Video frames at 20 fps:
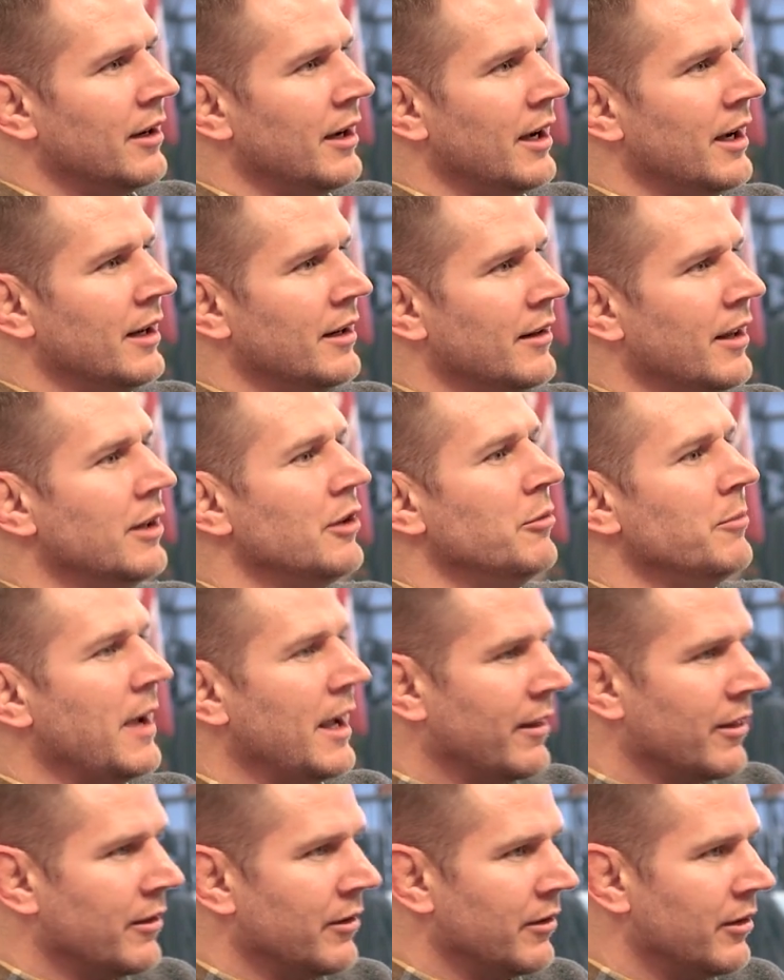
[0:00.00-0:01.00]
And then you
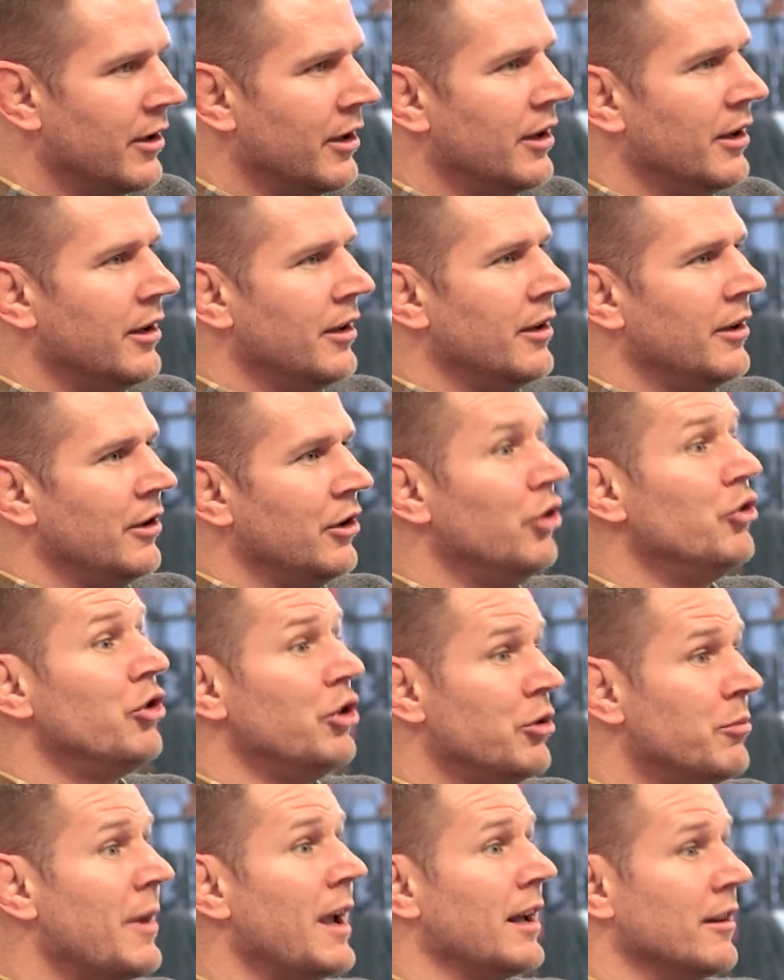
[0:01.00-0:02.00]
make
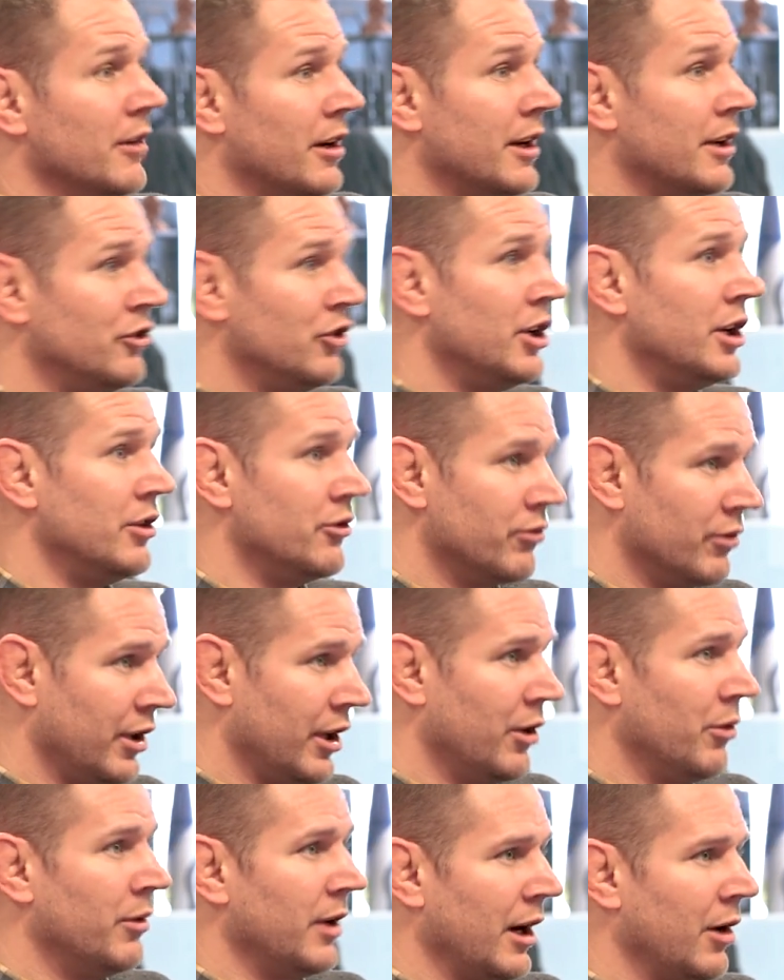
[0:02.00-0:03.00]
a lot of change really
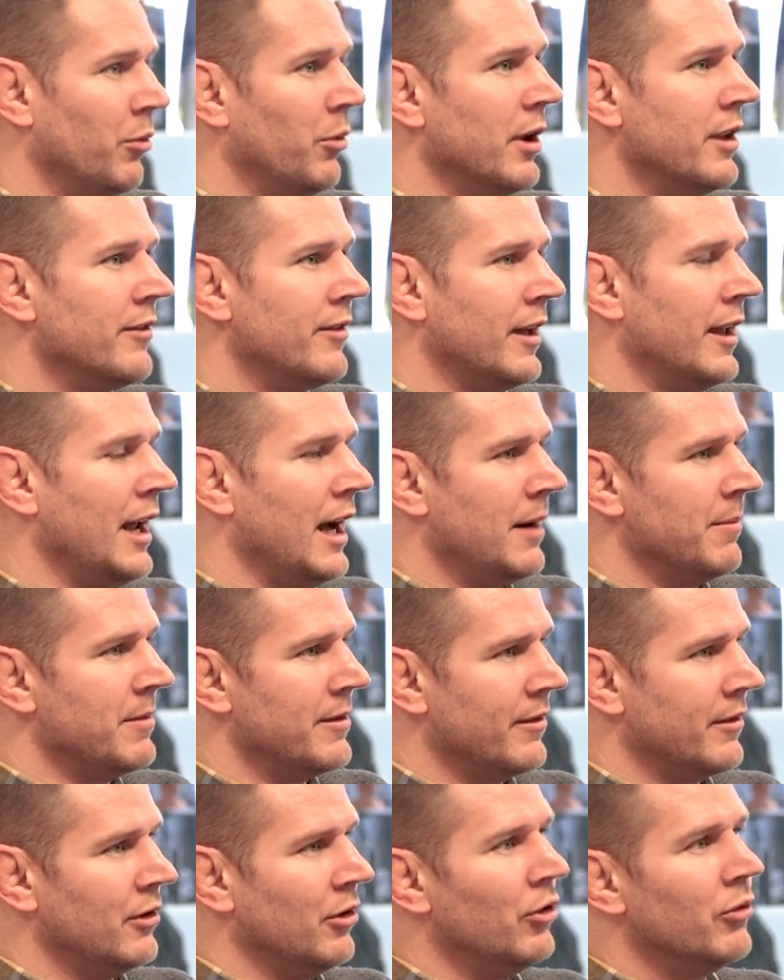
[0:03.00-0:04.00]
quick once that happens, and